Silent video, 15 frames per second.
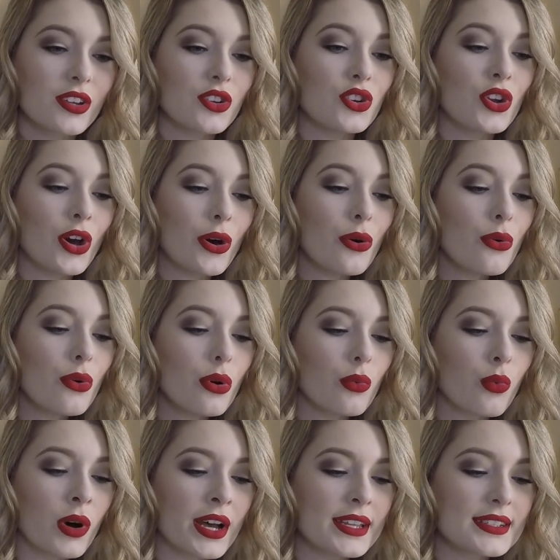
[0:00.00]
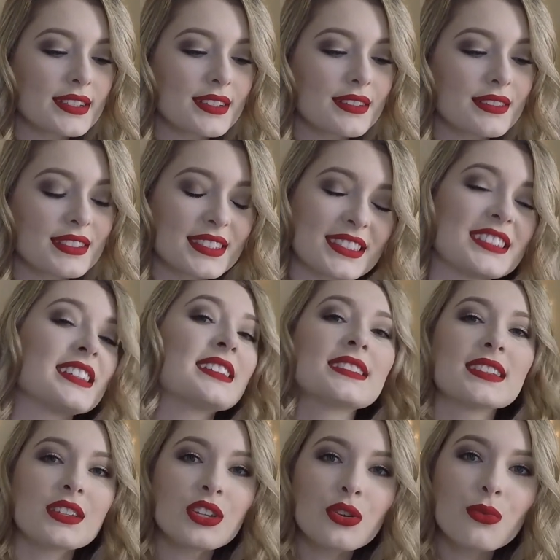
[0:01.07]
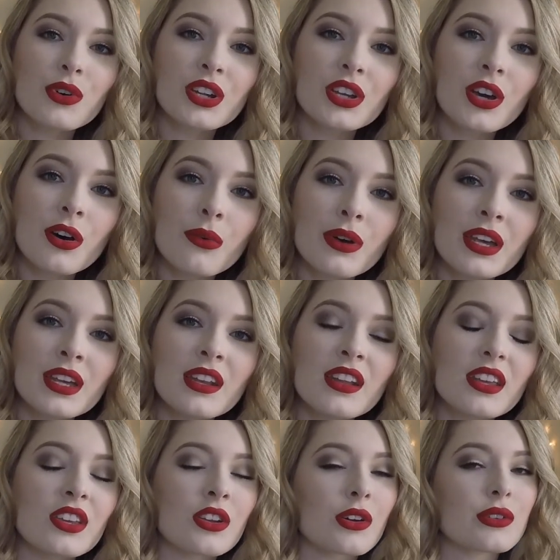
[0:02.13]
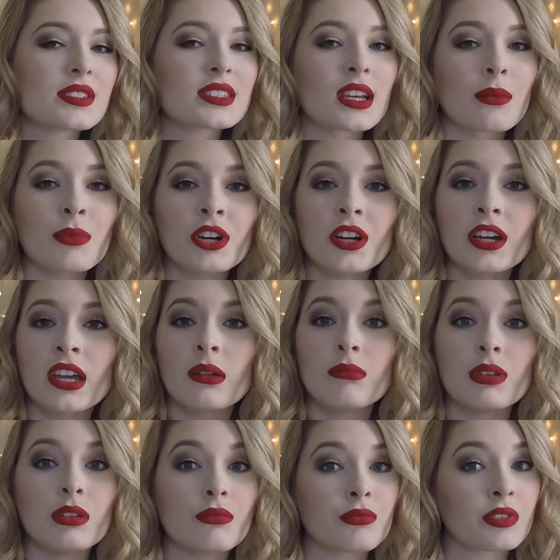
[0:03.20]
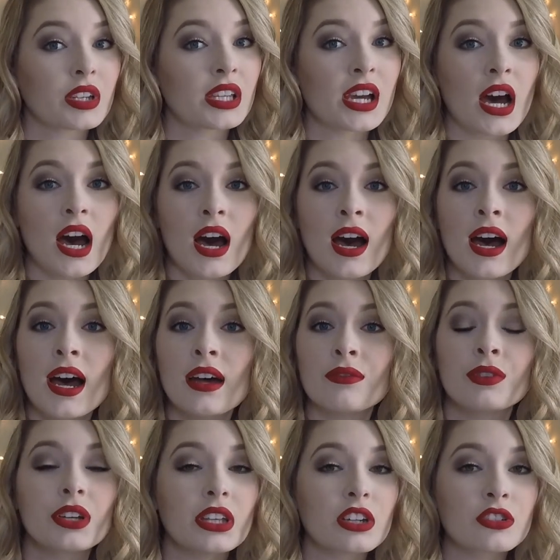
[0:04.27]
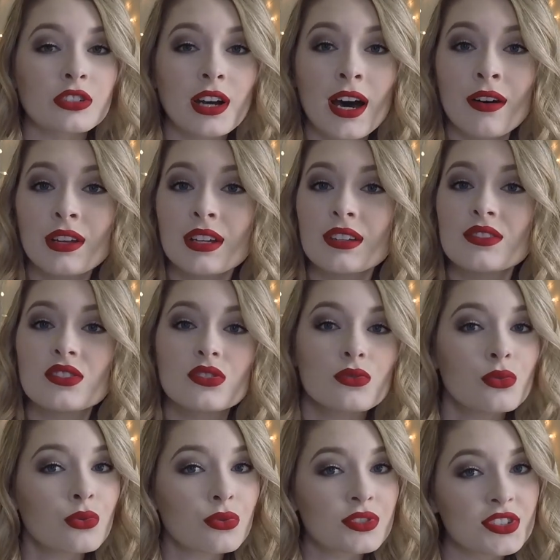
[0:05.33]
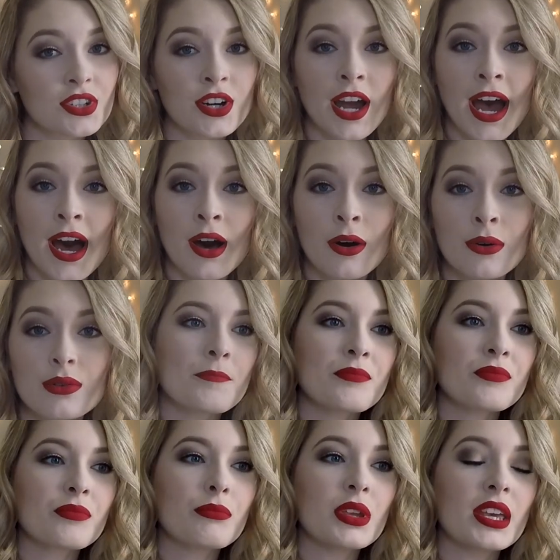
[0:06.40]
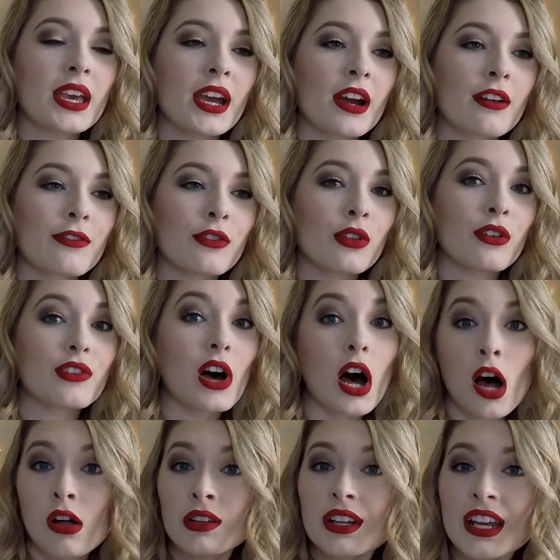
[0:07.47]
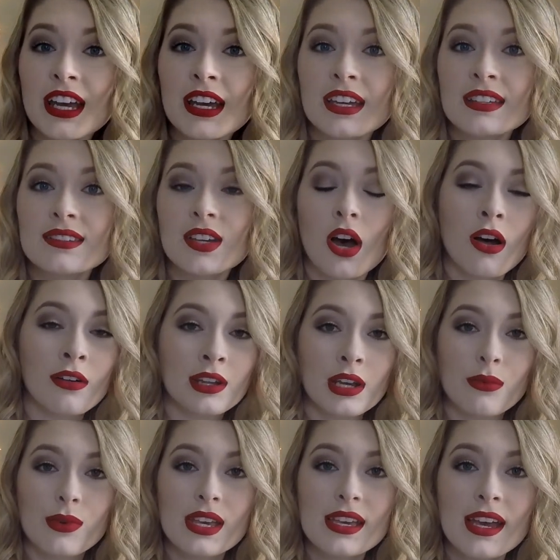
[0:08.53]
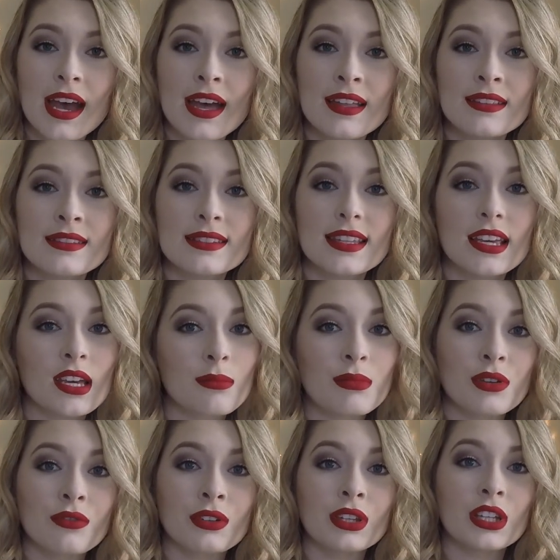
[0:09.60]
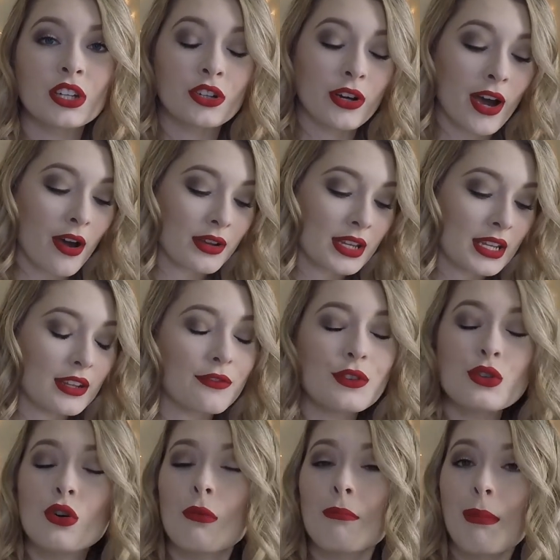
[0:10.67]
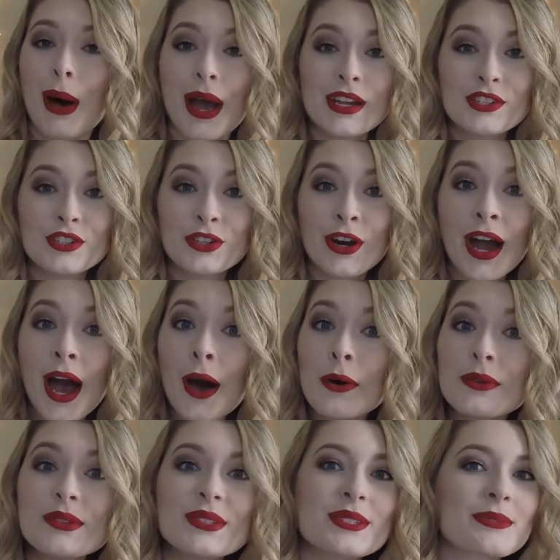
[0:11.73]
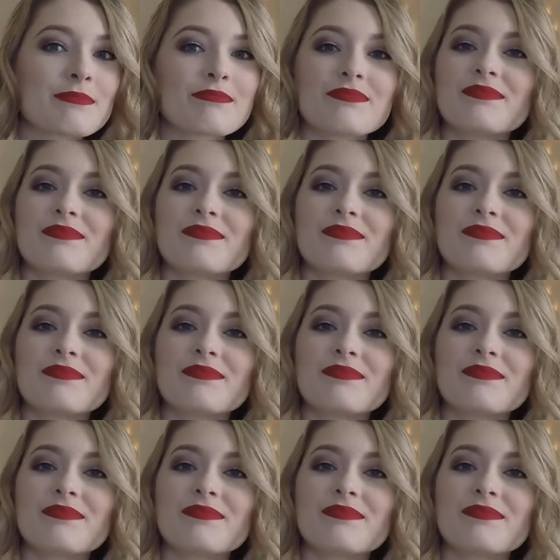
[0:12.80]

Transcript: Know what season you want to go in. Summer can be really hot, really crowded, schools are out. Be careful of holidays, holiday weekends, they can be really crowded. If you don't mind crowds,